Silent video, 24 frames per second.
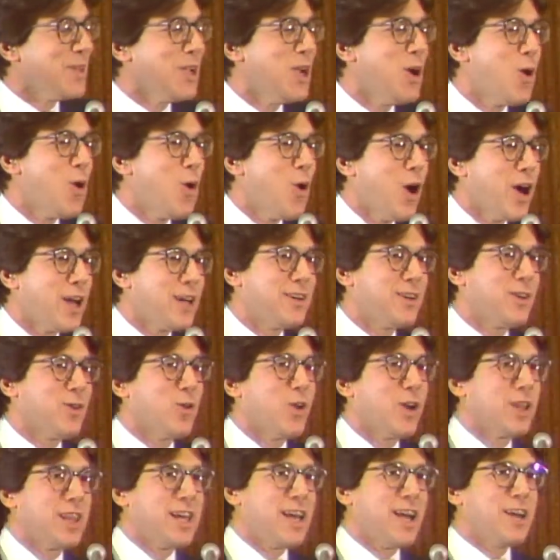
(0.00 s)

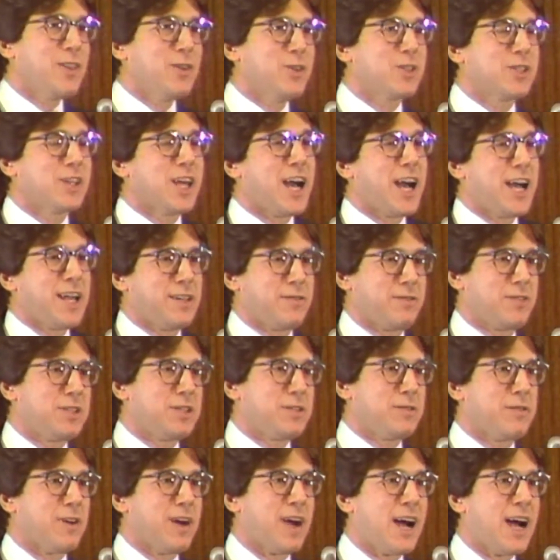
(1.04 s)
the other side of the
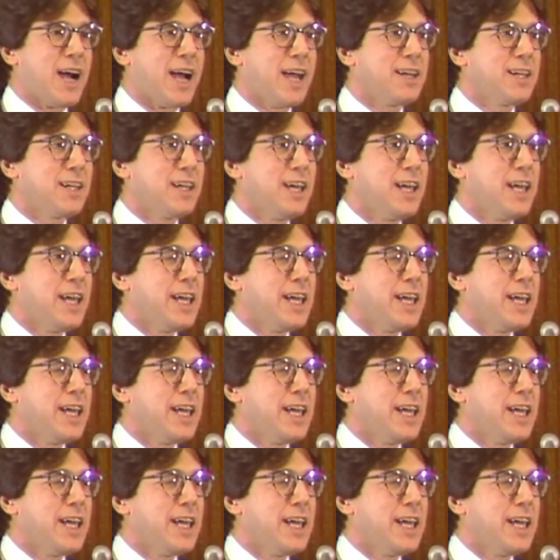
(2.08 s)
divide,